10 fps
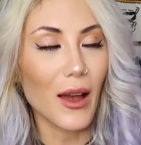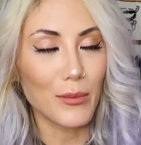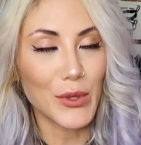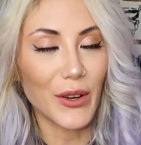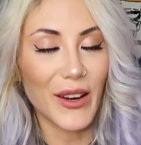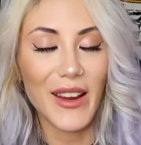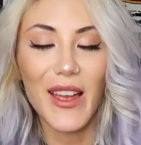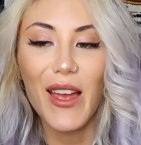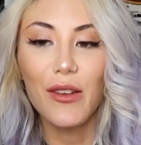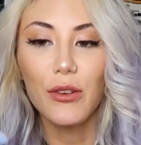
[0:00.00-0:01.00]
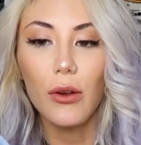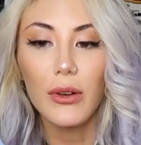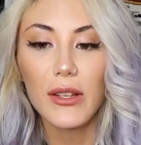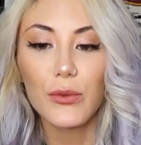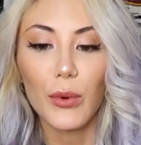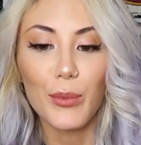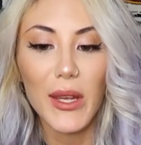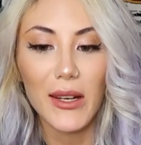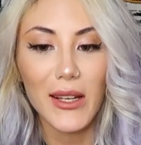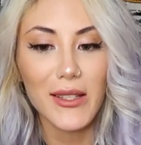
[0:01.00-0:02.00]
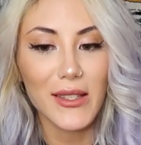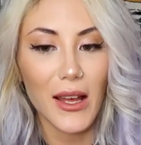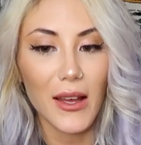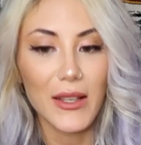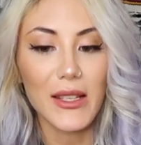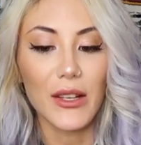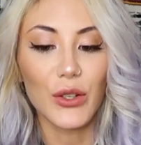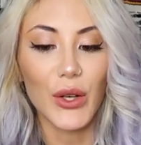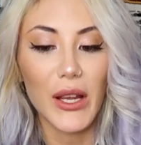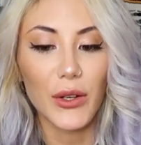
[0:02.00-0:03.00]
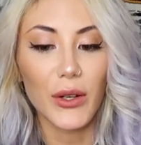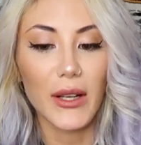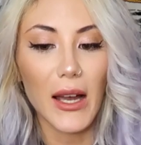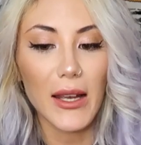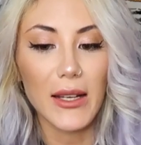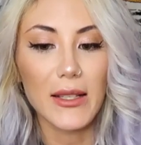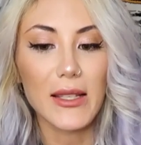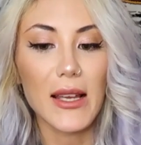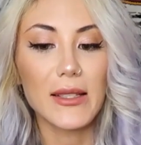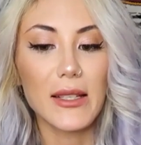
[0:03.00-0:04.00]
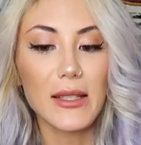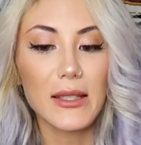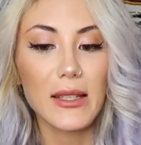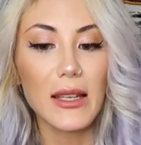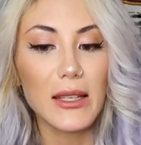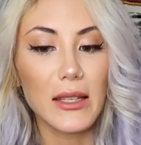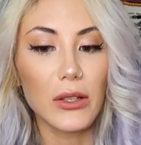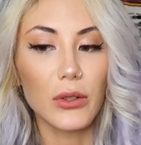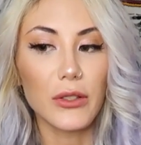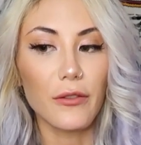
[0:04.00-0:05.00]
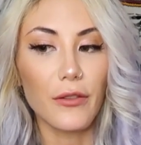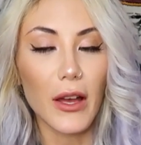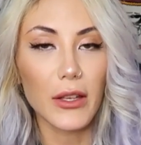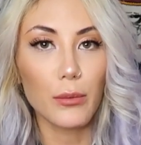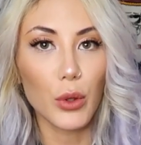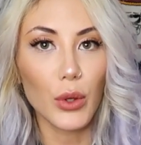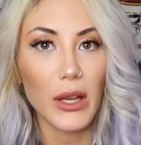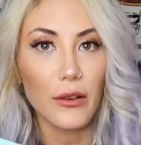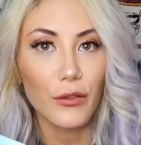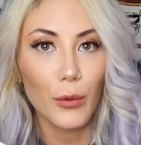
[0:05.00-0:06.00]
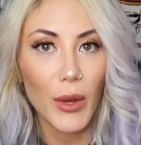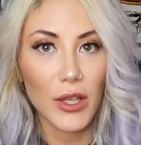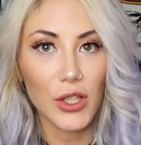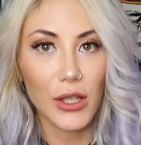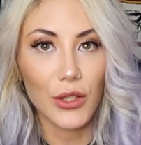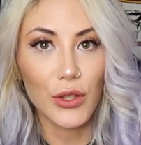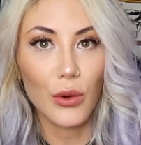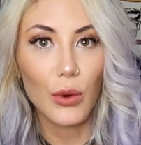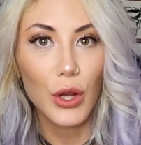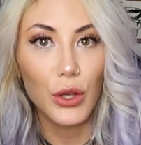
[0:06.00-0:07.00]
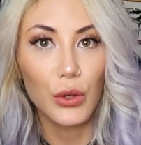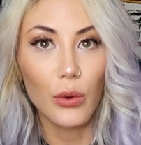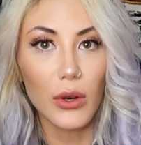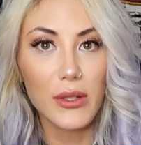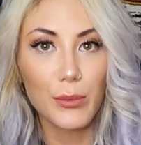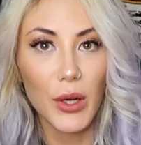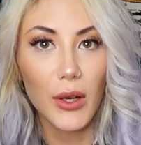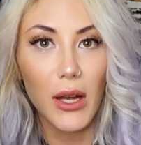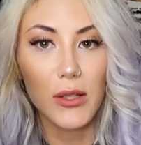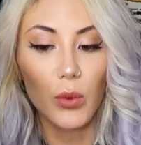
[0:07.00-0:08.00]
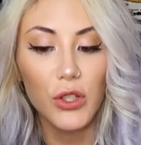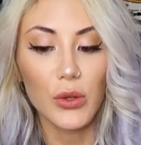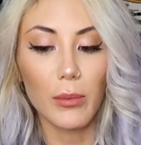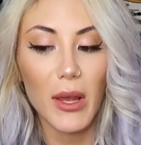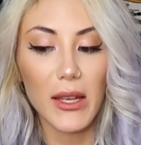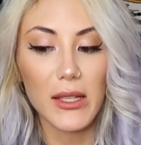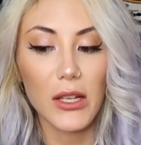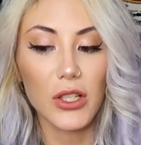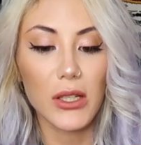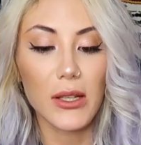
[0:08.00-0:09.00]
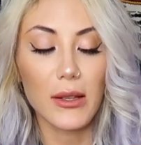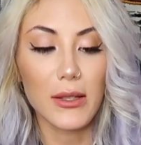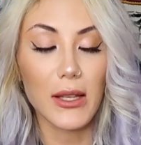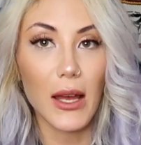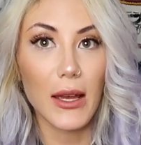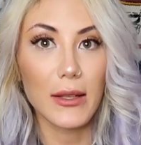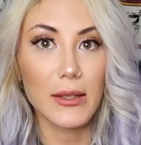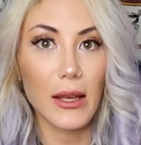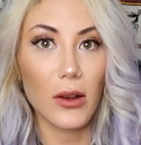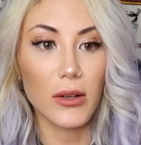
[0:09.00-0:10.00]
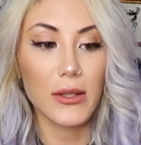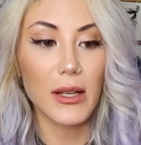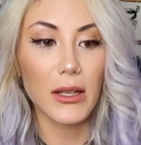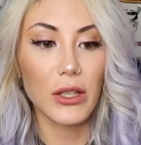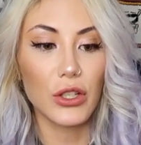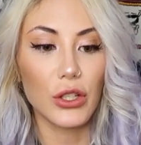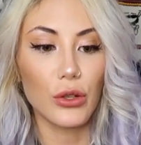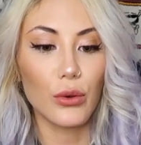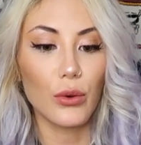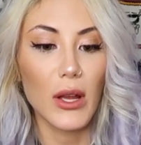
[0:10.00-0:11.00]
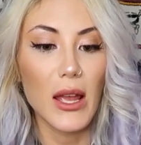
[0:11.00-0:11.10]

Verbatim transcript: I'm sorry. Notice repeating signs and your inner guidance as this can yield valuable information. So your spirit guides want you to pay attention to the signs they are sending to you.